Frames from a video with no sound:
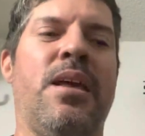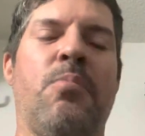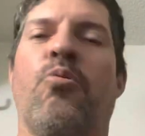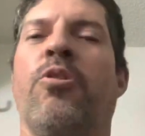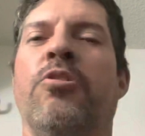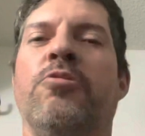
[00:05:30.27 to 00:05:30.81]

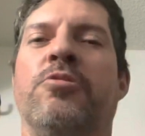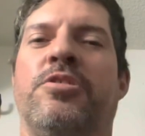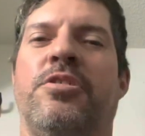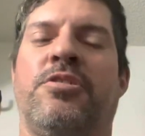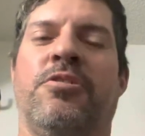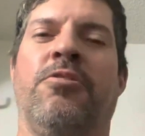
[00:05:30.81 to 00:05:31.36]
more loose,
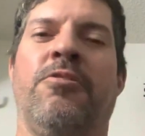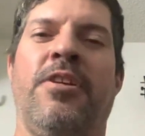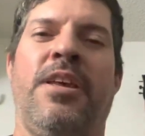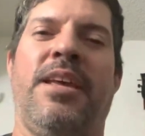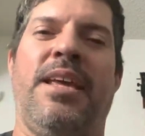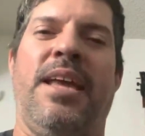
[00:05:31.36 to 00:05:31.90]
so
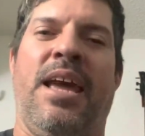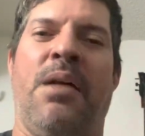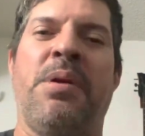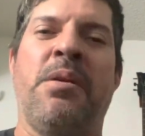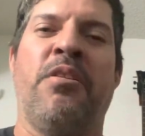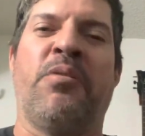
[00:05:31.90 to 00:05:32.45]
gotta
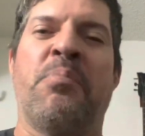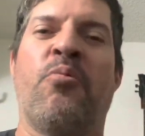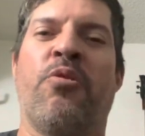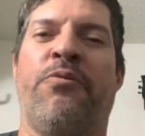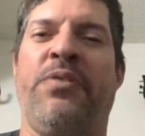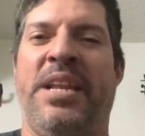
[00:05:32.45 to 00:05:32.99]
be a little bit
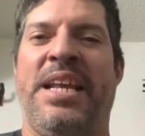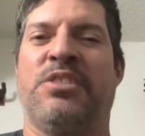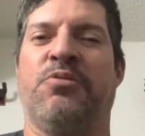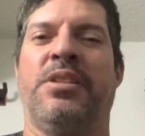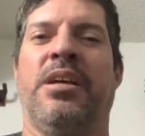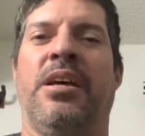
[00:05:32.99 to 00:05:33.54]
more finesse
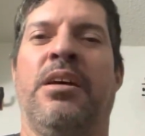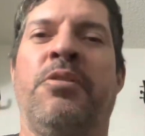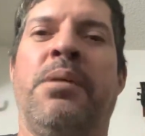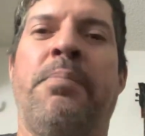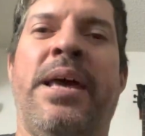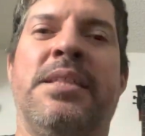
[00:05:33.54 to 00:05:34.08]
with
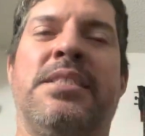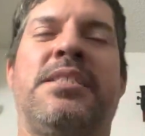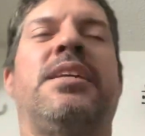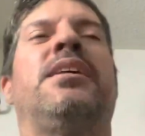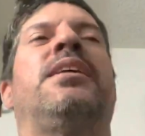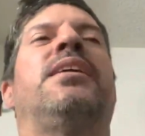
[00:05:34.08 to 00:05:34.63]
the bends.
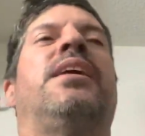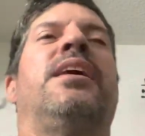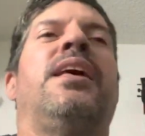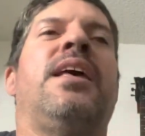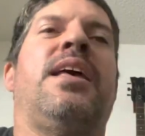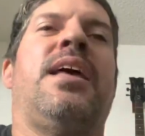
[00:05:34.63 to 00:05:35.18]

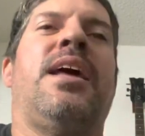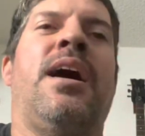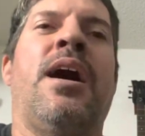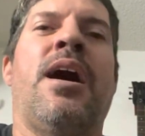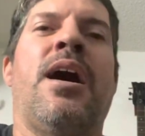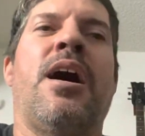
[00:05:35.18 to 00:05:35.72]

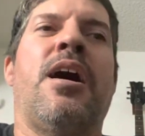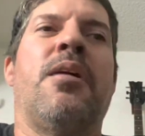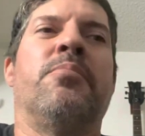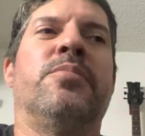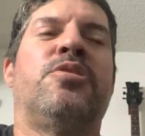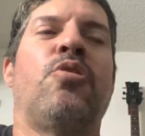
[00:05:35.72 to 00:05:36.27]

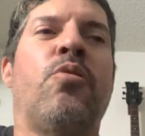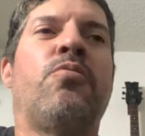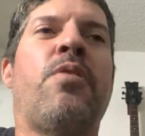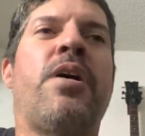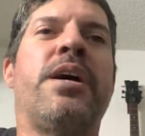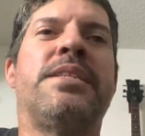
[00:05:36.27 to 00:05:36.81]
Tone
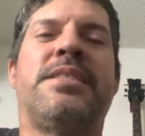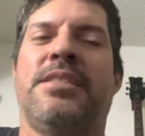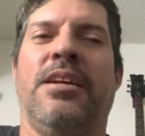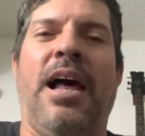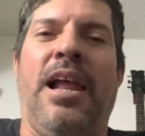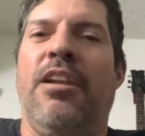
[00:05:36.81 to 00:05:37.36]
wise,
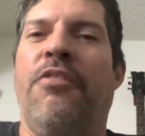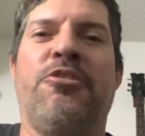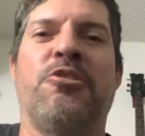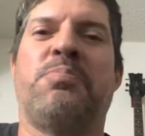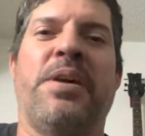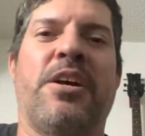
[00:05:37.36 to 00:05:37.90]
I love
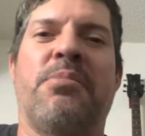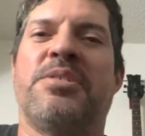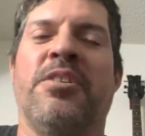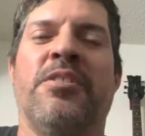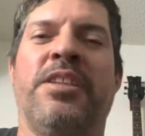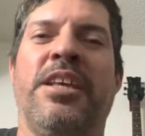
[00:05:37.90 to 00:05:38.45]
those pickups
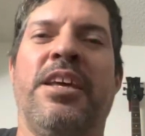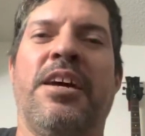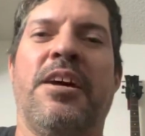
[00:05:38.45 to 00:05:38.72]
on the